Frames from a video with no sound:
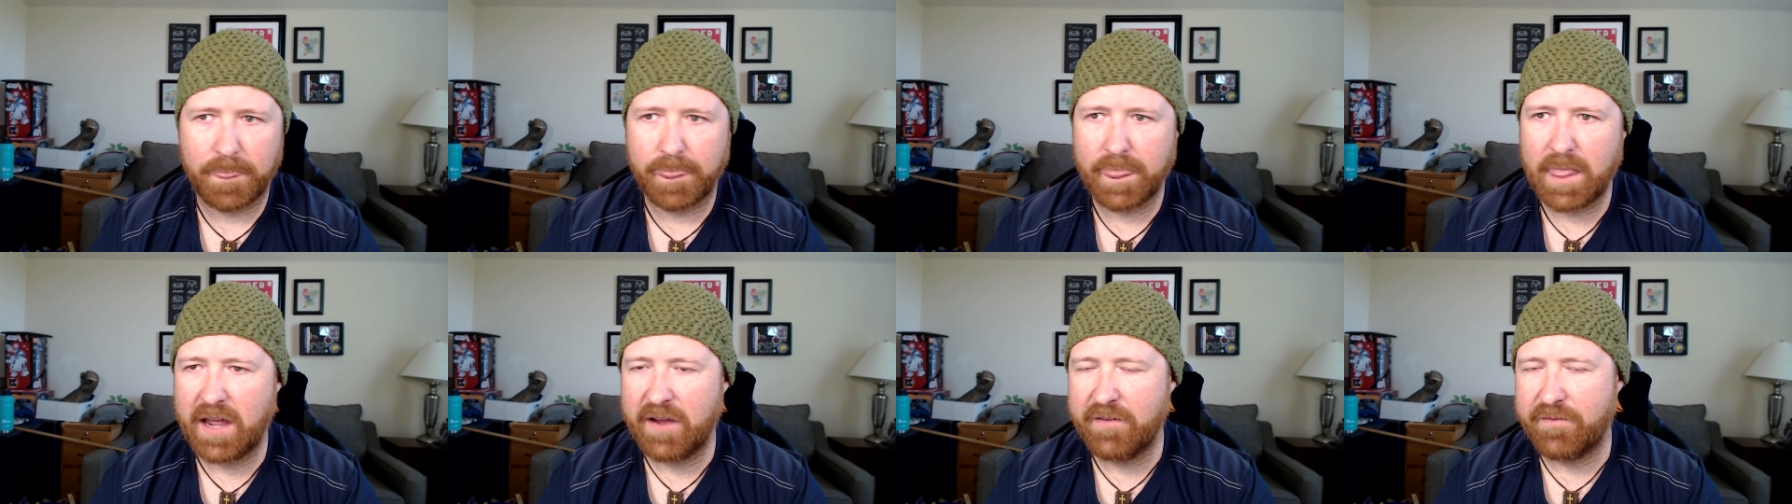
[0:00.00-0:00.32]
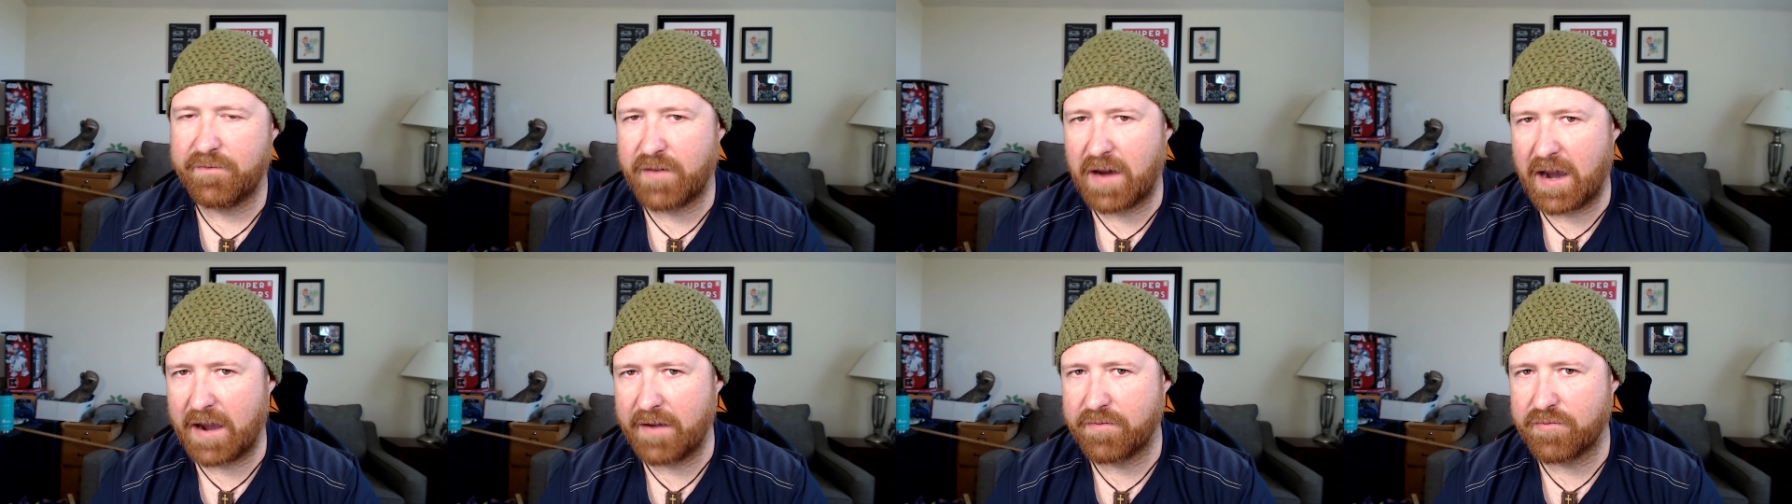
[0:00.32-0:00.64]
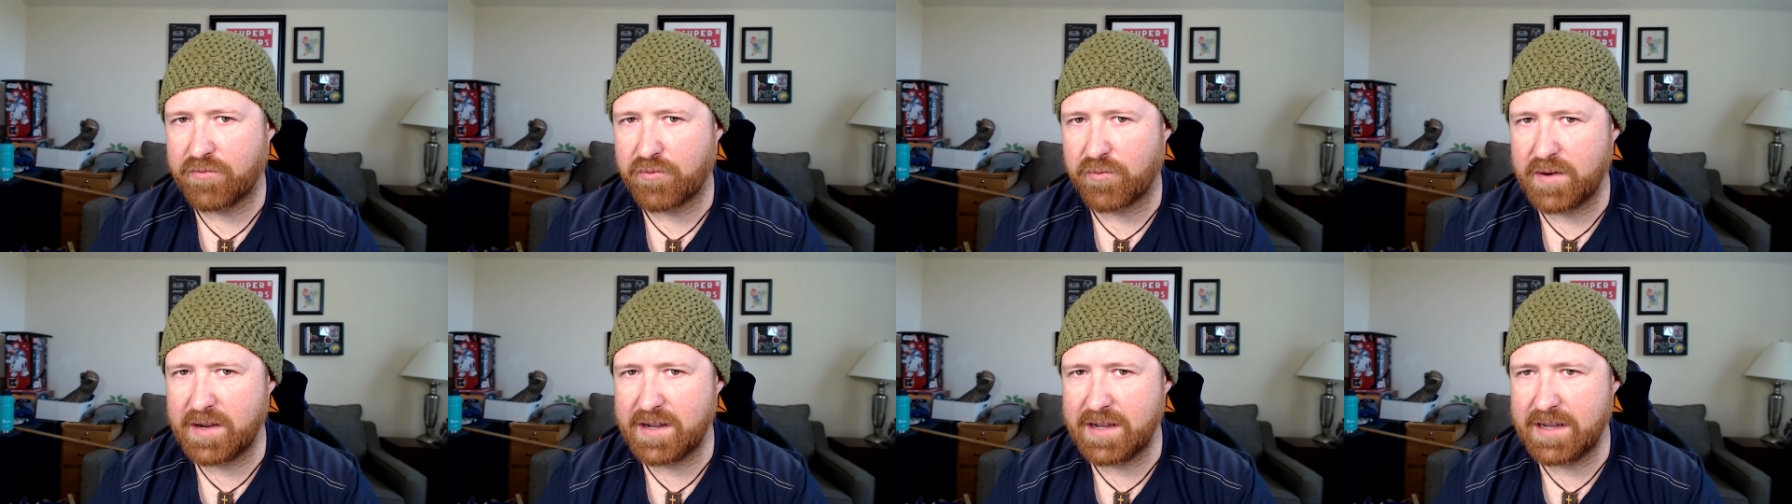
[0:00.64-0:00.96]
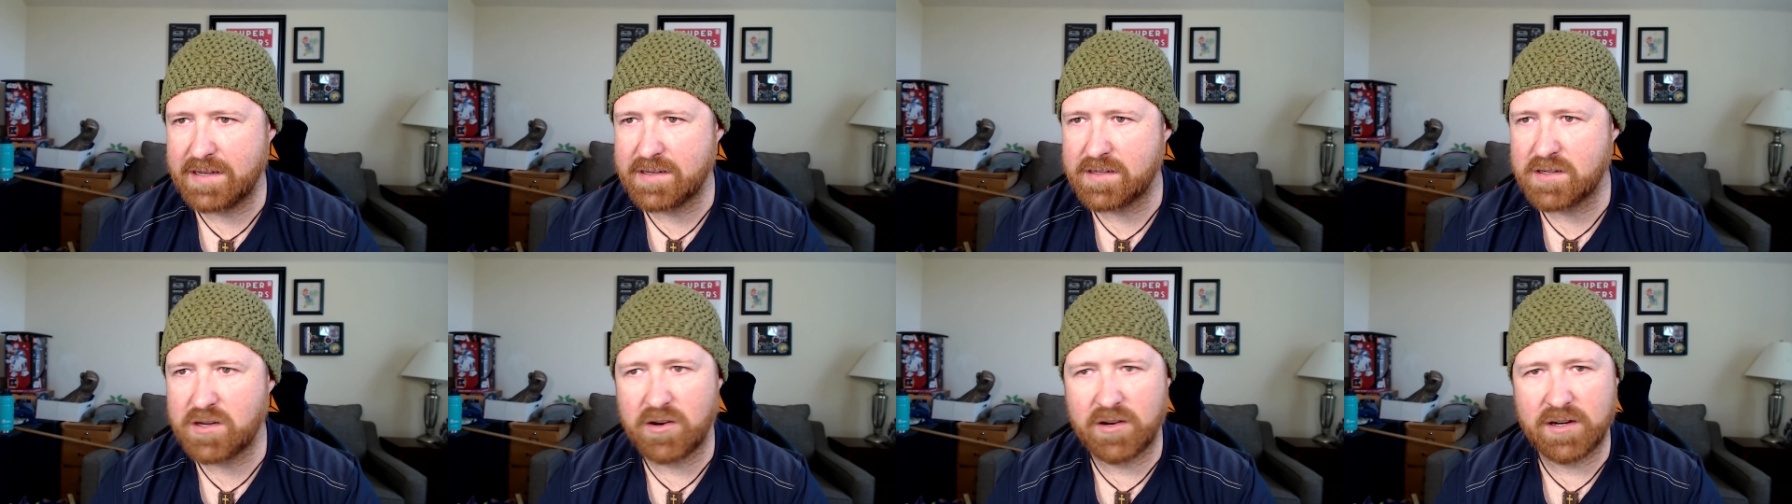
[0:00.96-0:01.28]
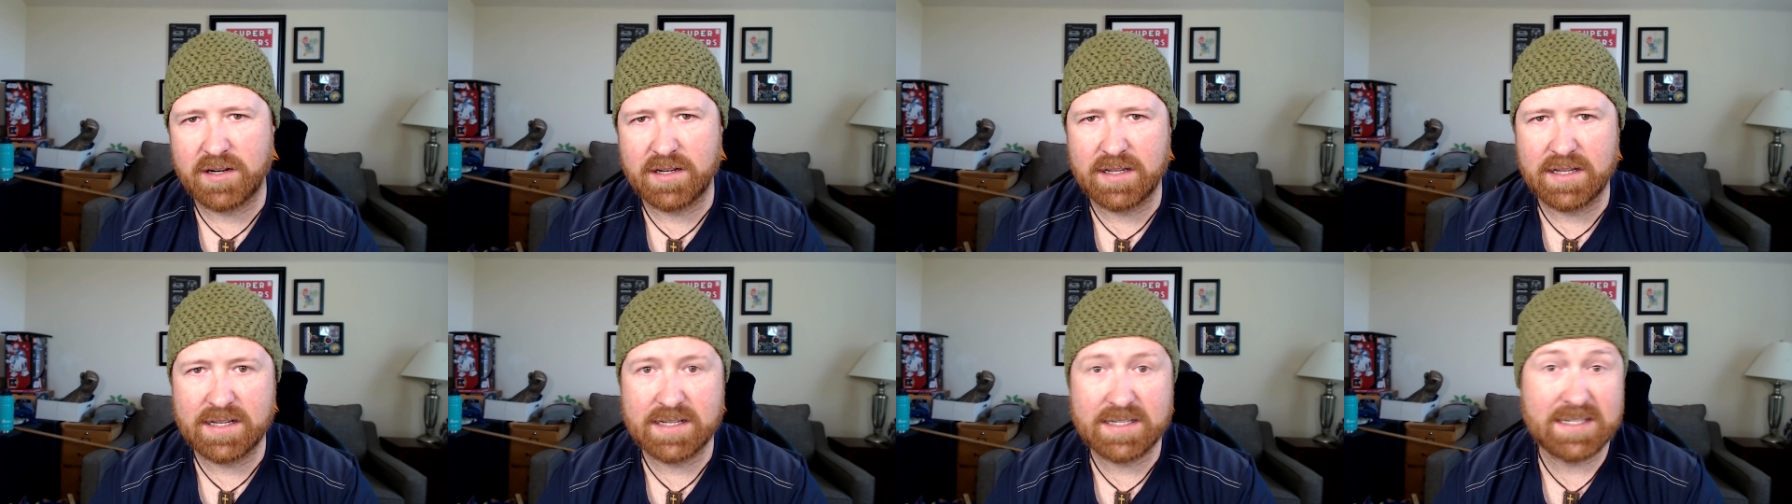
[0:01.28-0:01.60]
if 5-3 is going
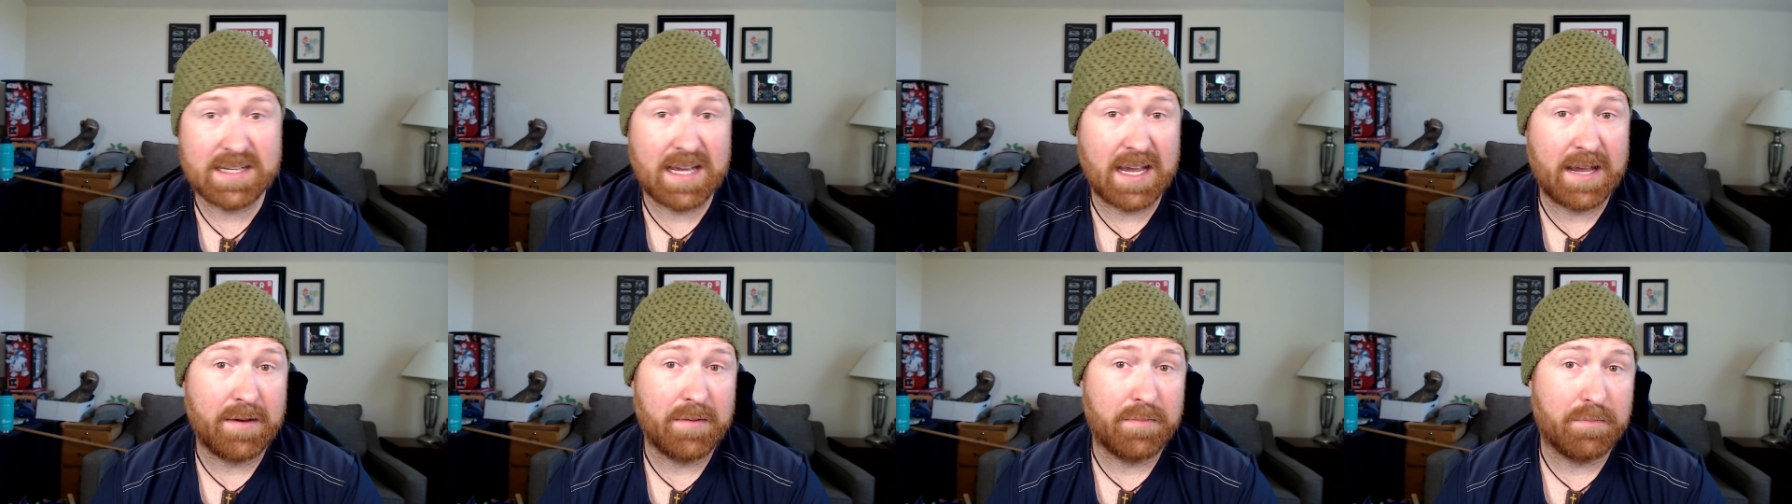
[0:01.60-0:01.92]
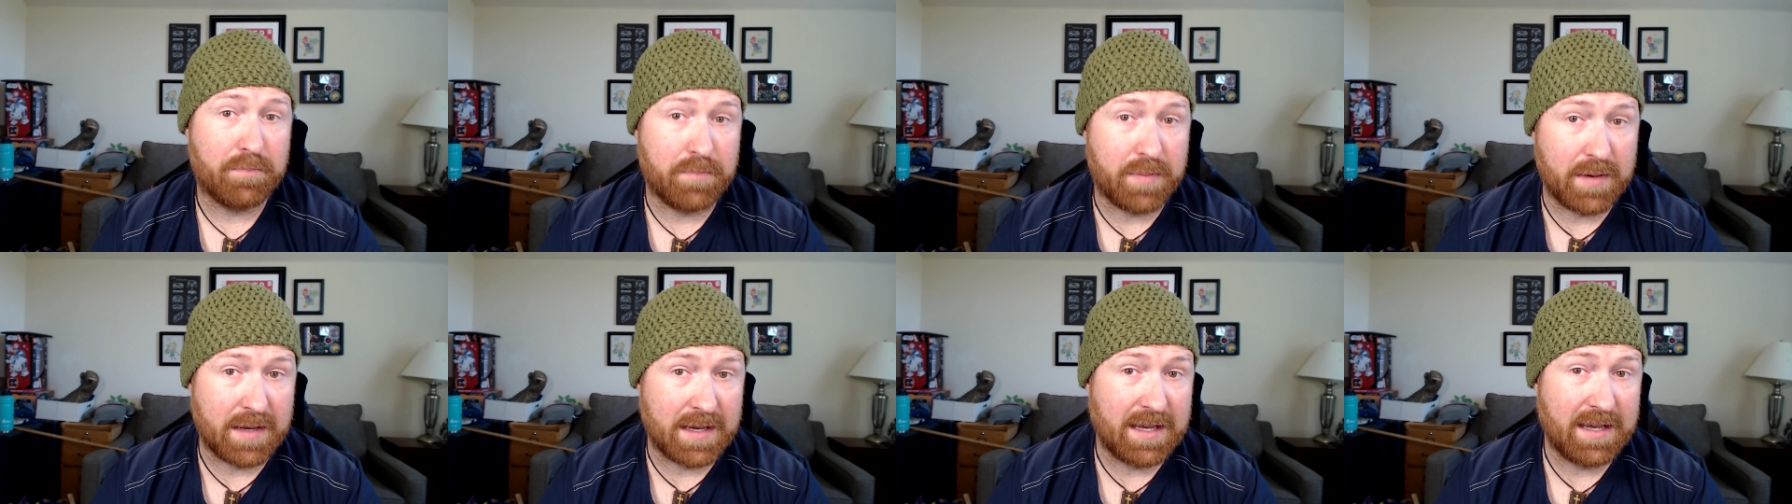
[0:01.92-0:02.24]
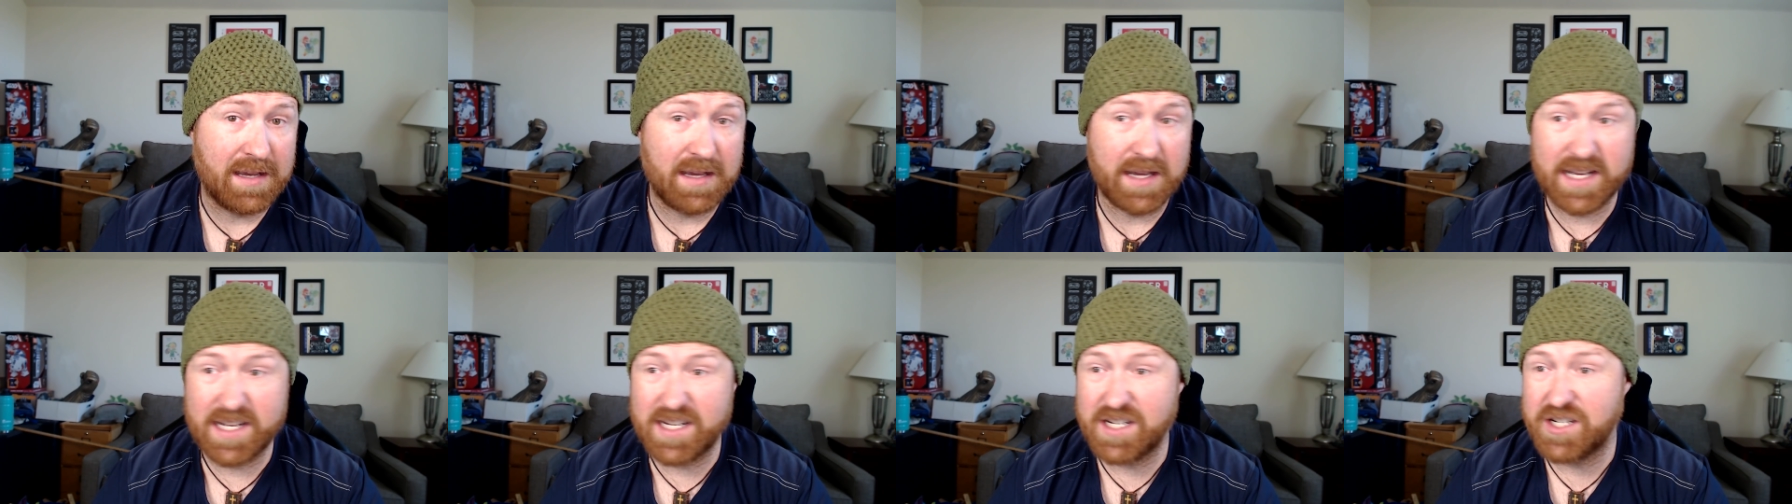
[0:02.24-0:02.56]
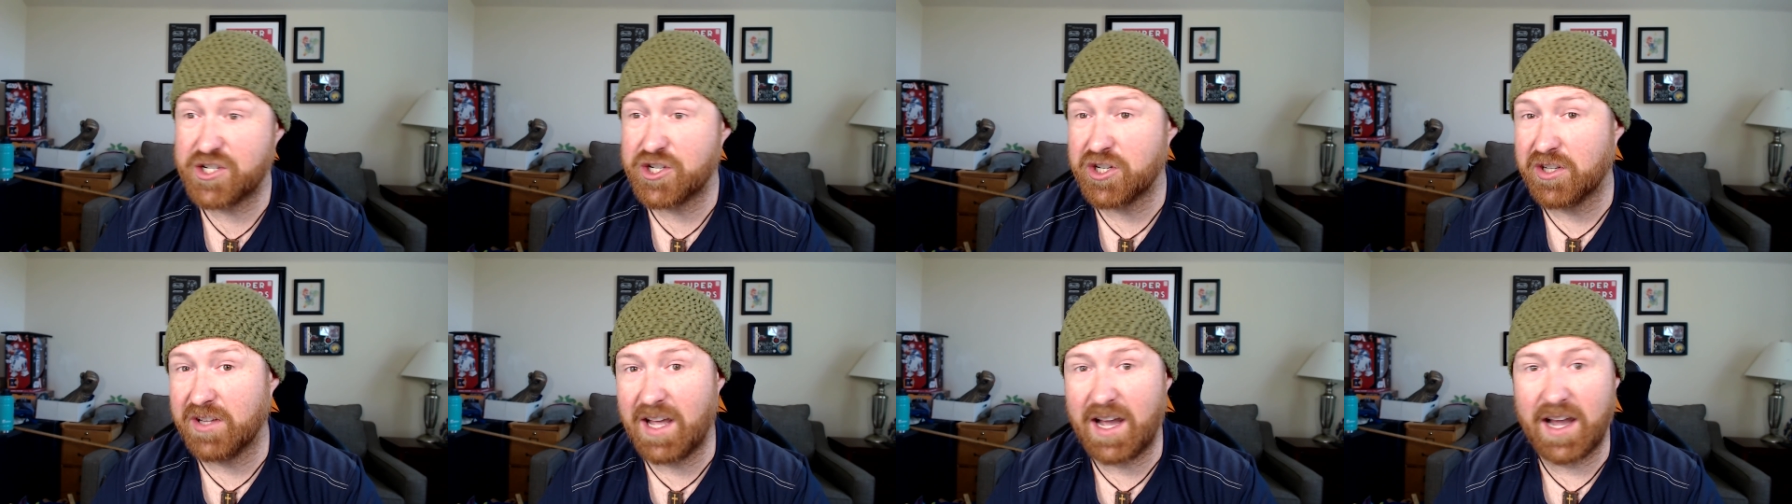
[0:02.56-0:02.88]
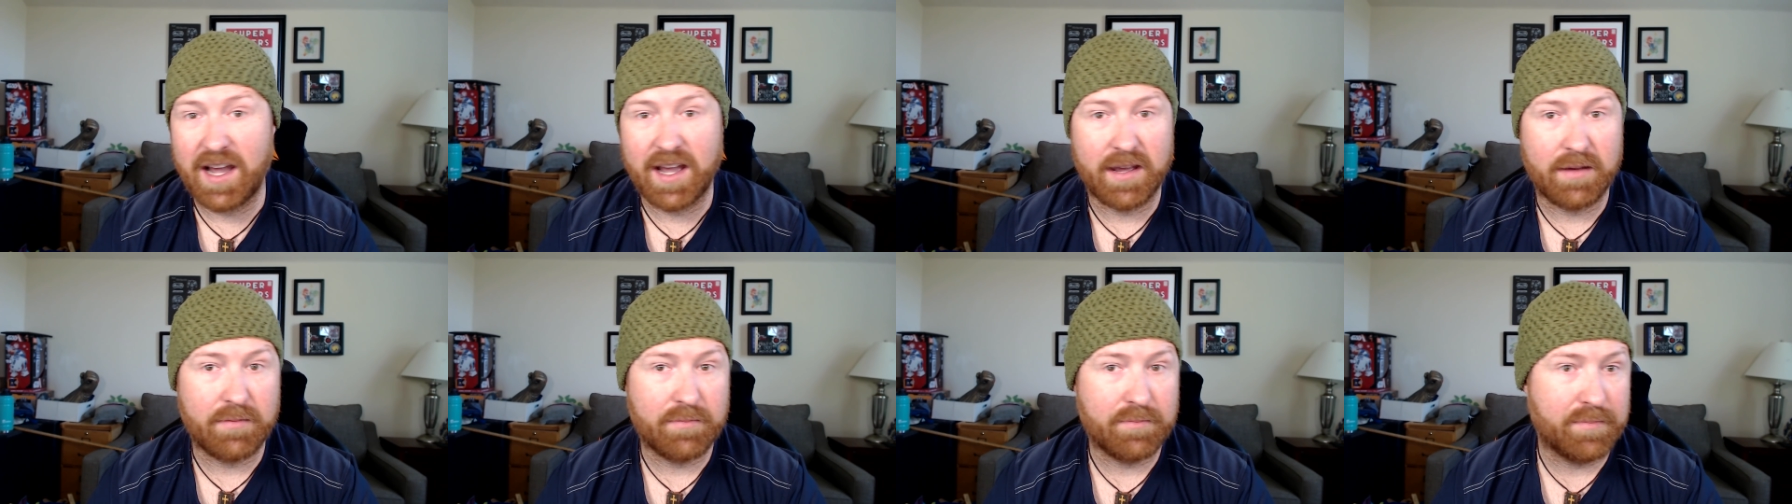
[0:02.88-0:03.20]
to let's say be in july